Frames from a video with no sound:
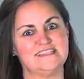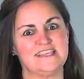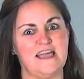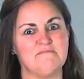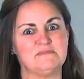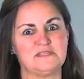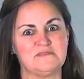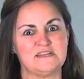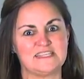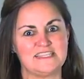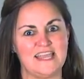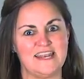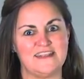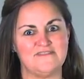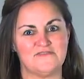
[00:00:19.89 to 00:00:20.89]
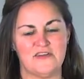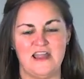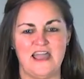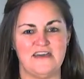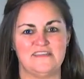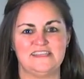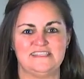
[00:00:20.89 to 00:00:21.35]
I'm so excited for
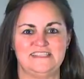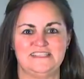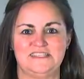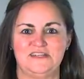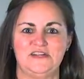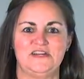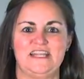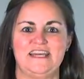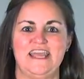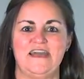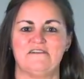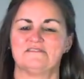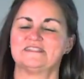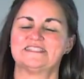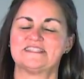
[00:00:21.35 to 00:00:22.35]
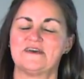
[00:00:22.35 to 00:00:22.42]
how this is turning out.